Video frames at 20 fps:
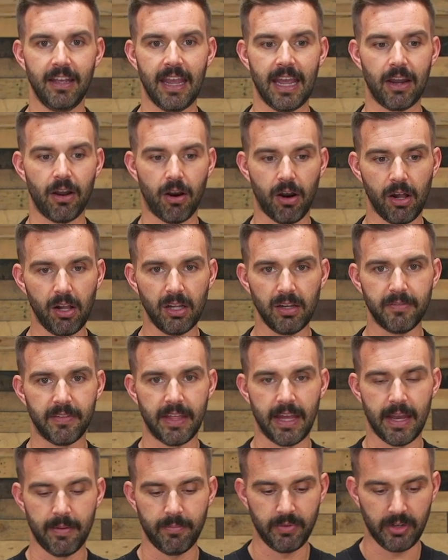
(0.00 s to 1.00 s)
And all of
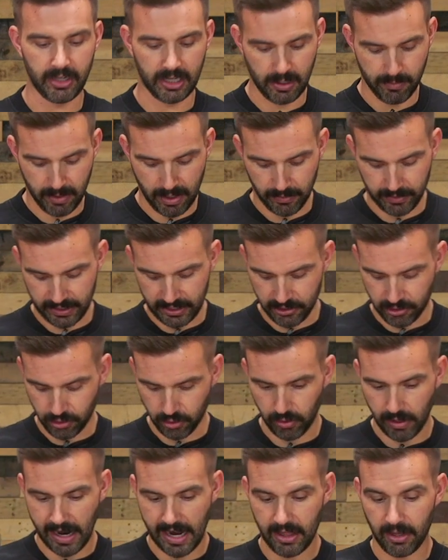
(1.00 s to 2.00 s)
them, you're gonna be able to
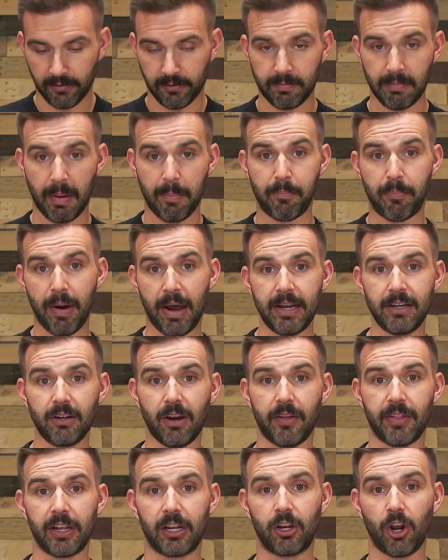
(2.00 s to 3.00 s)
control either from a button
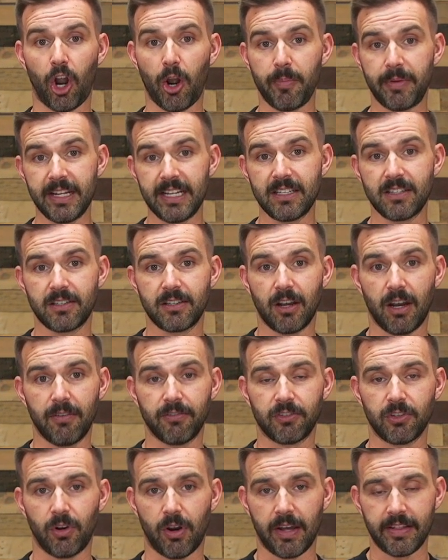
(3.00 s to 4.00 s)
on the garment itself.
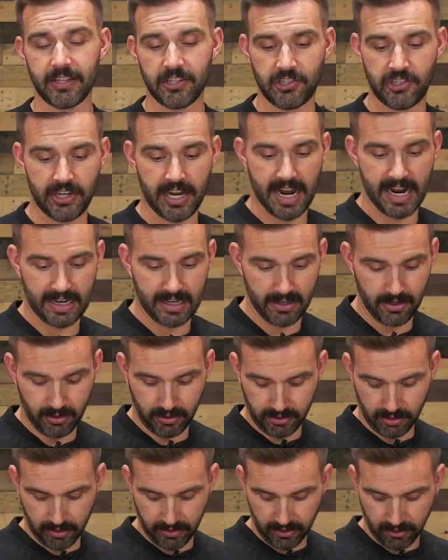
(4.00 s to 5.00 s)
So on this jacket
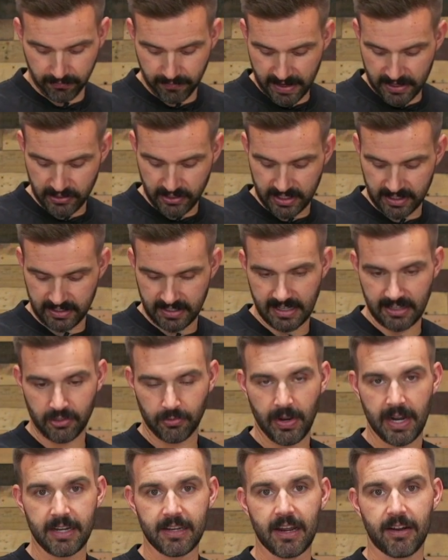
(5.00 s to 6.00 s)
or this vest, you can see it's
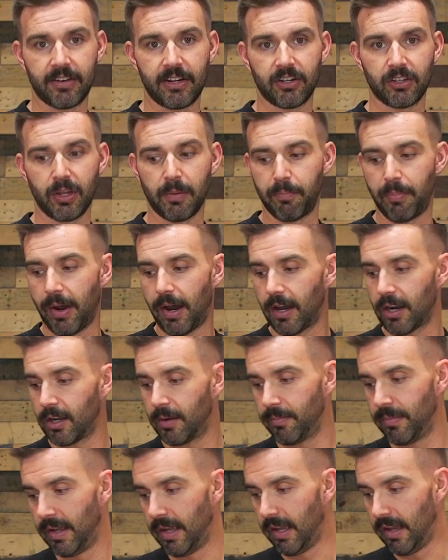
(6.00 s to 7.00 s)
right down here at the
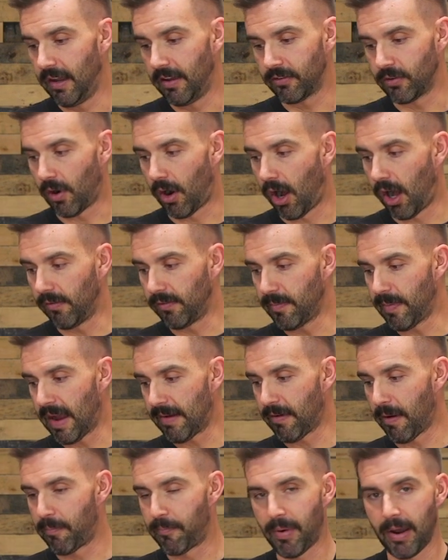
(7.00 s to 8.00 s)
bottom. So all of them
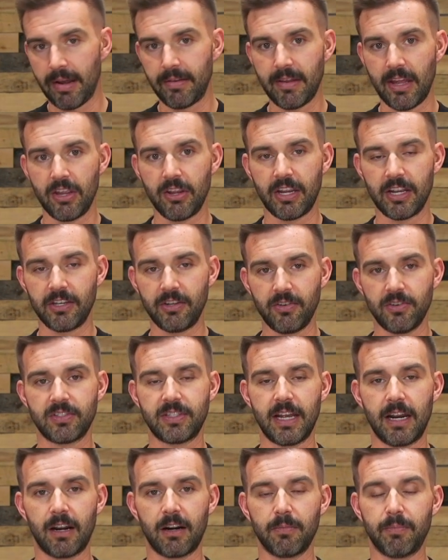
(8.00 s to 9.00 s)
have a button that you can use
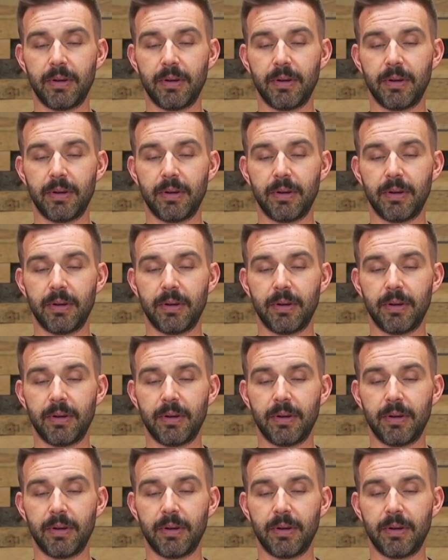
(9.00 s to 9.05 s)
there.